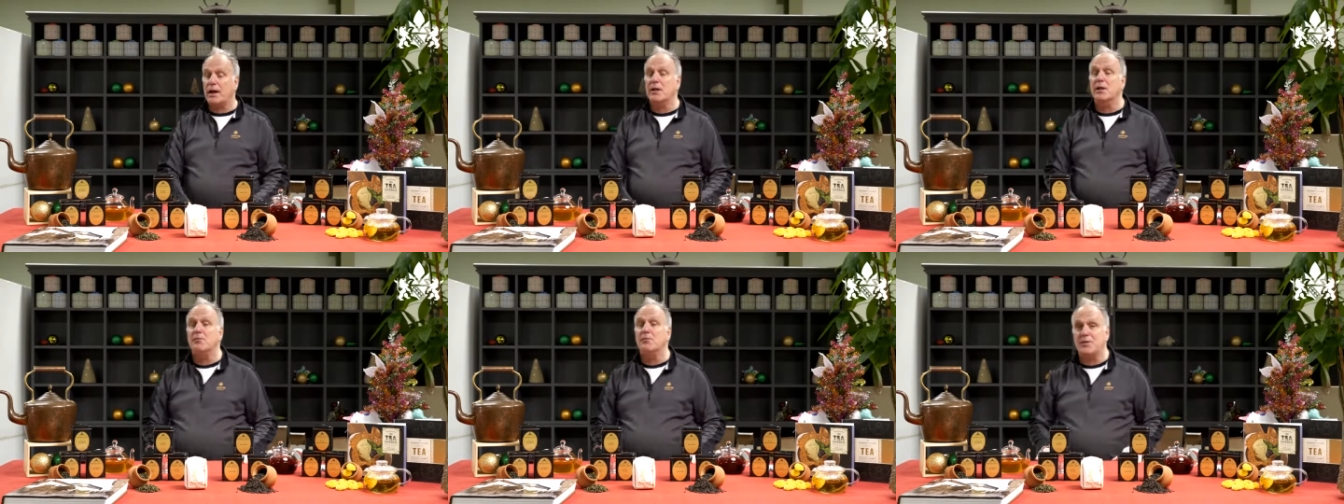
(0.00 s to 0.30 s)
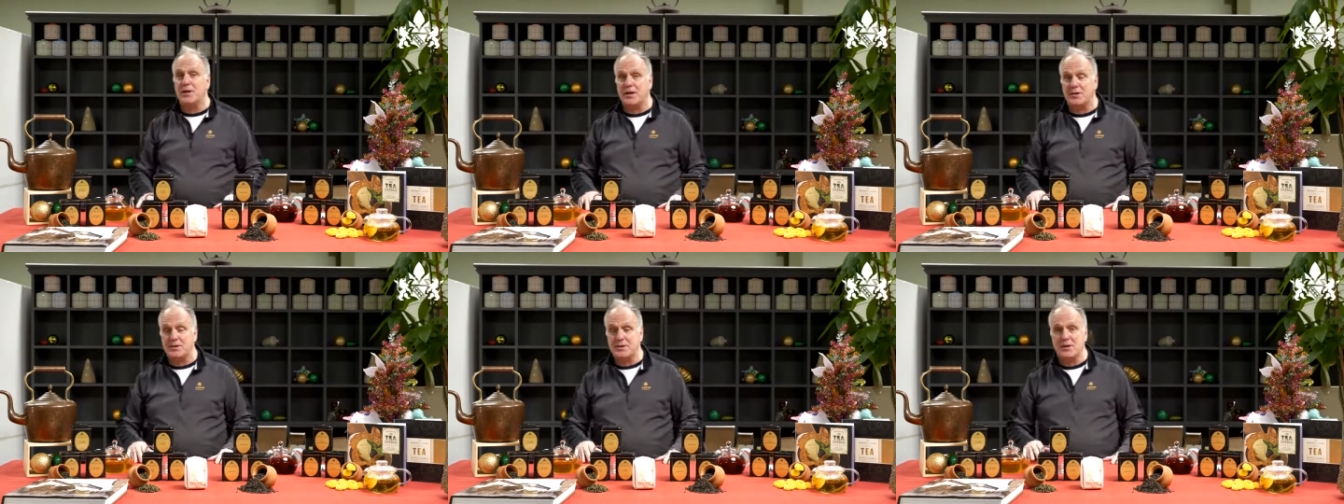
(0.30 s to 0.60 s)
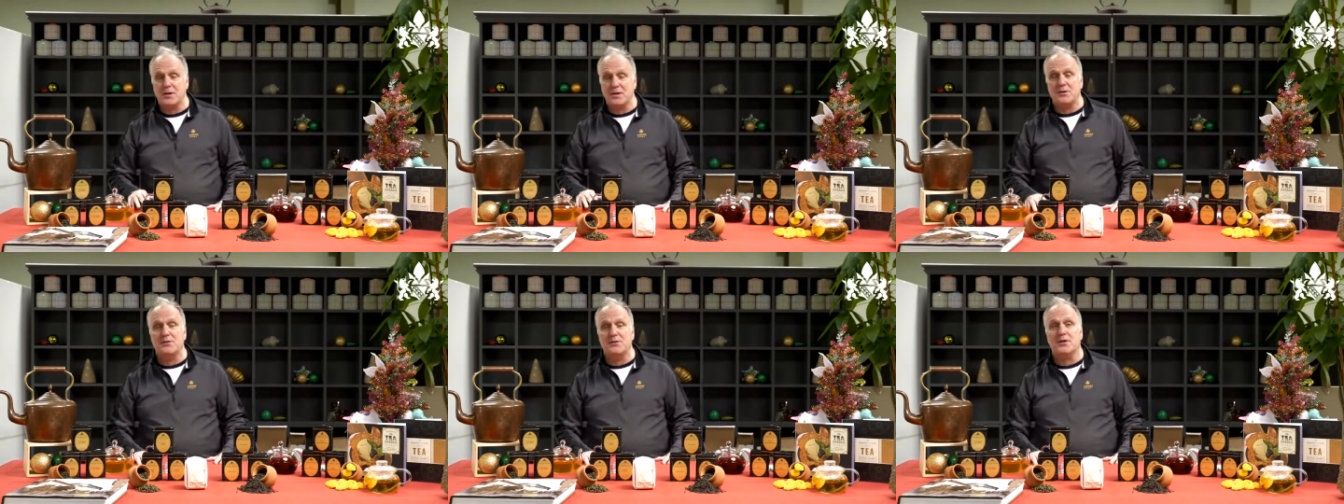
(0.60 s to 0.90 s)
It's a nice
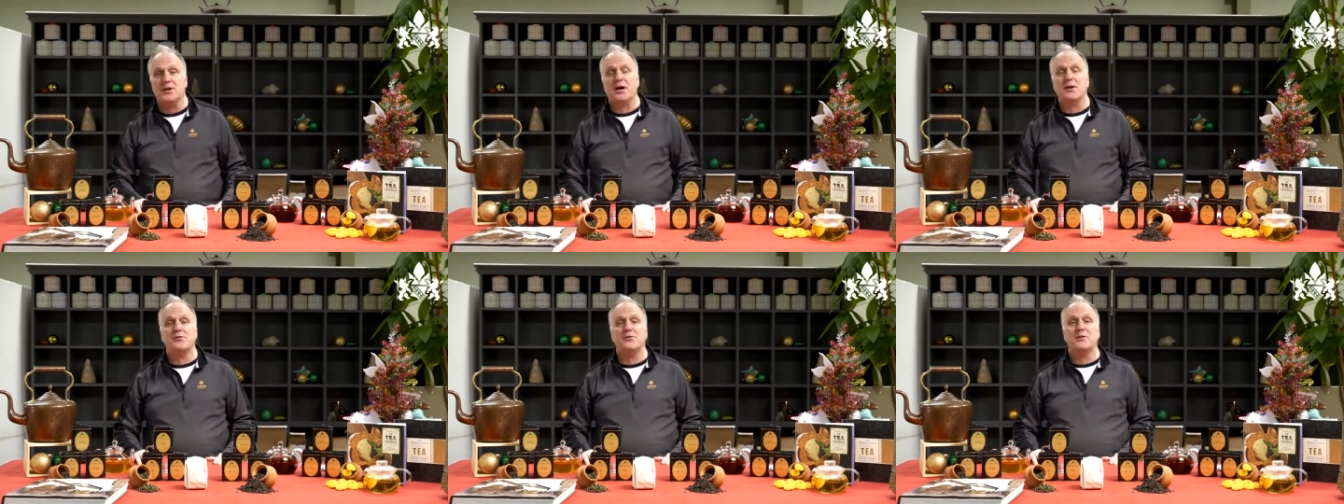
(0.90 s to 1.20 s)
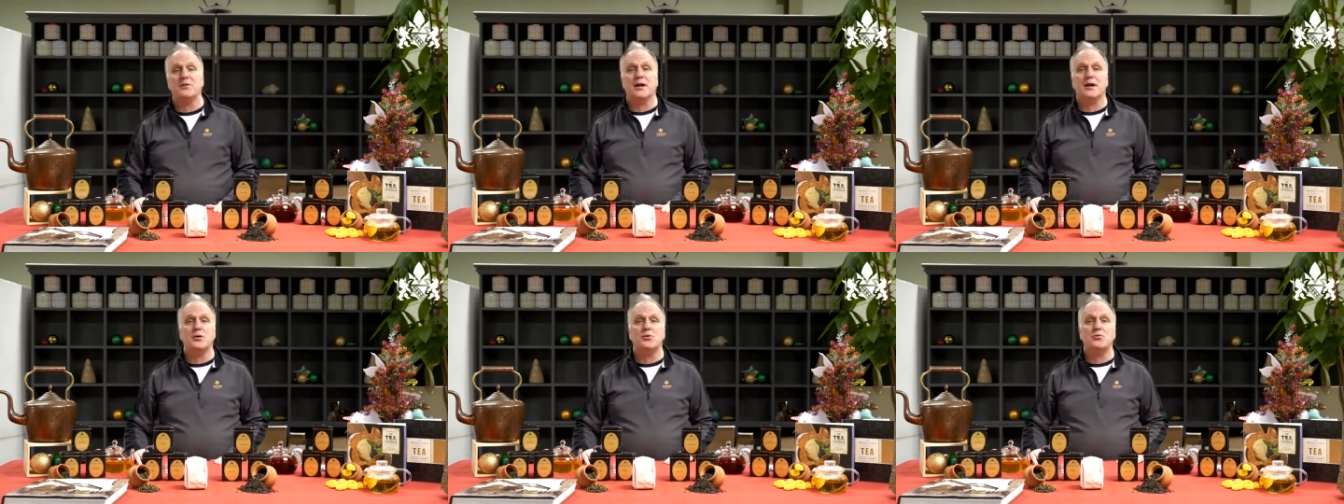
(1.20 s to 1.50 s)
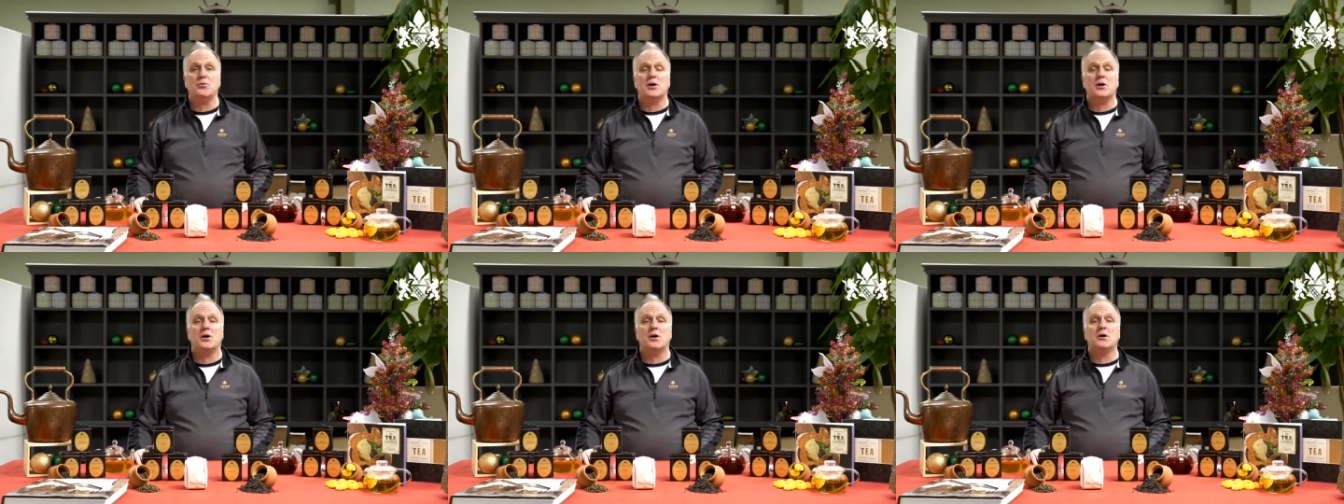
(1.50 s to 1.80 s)
light oolong,
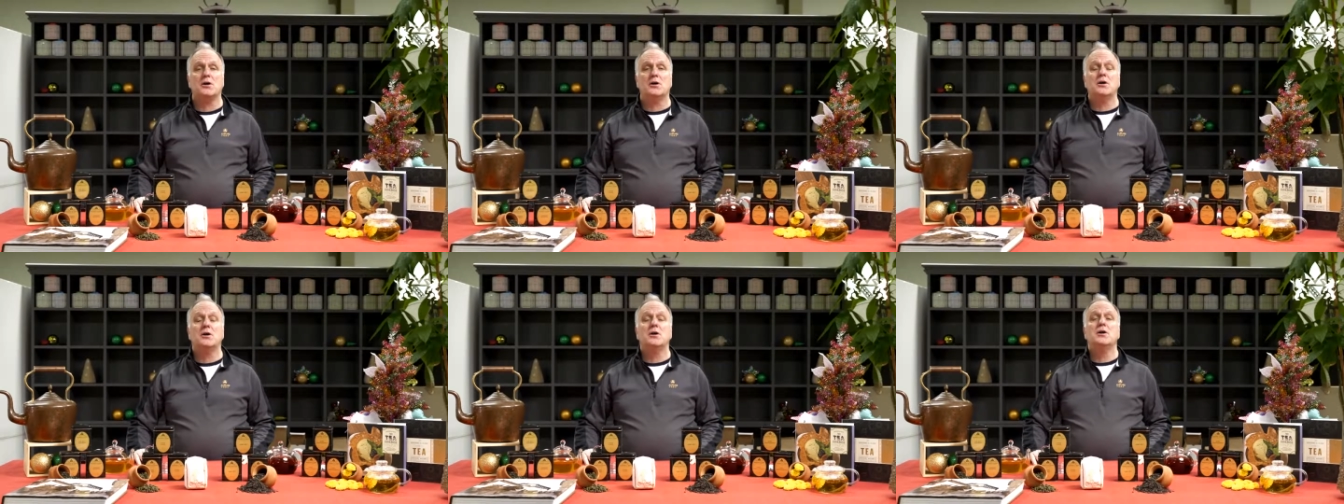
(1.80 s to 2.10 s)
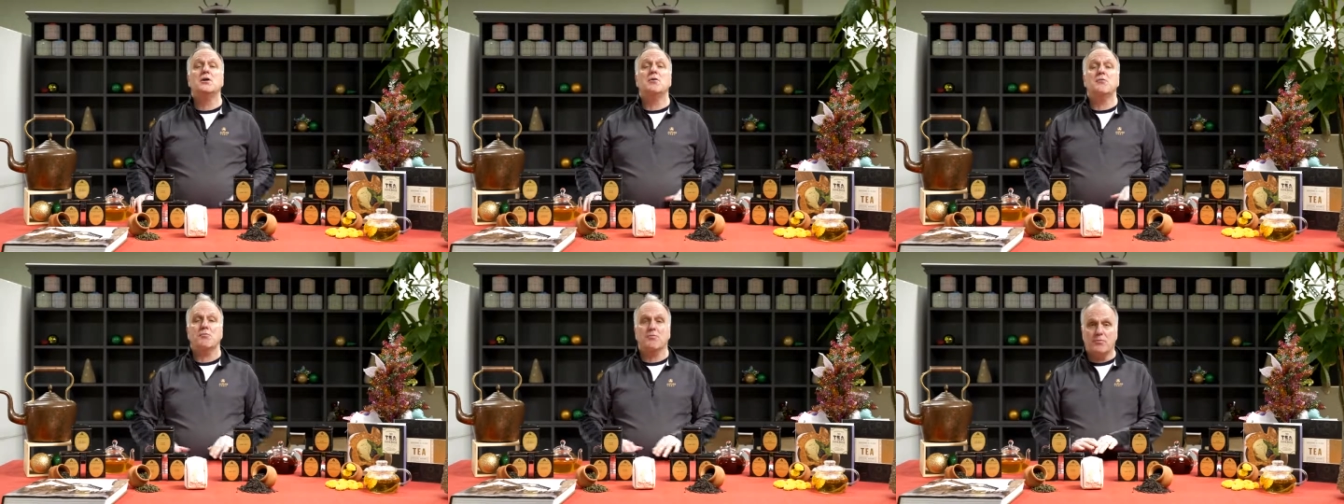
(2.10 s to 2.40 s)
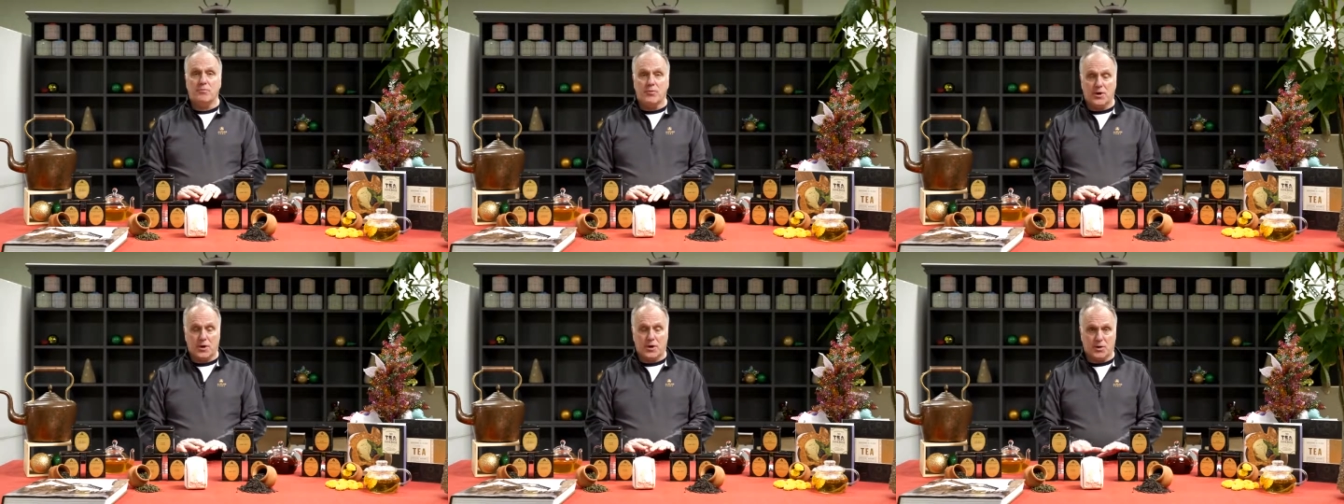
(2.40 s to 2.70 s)
very
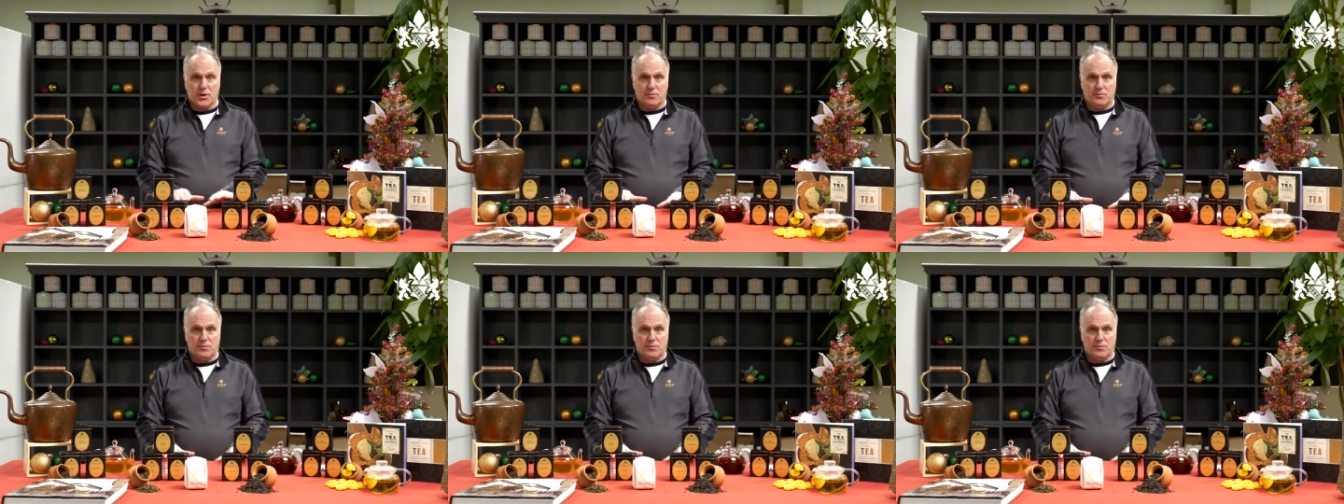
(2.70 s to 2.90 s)
floral,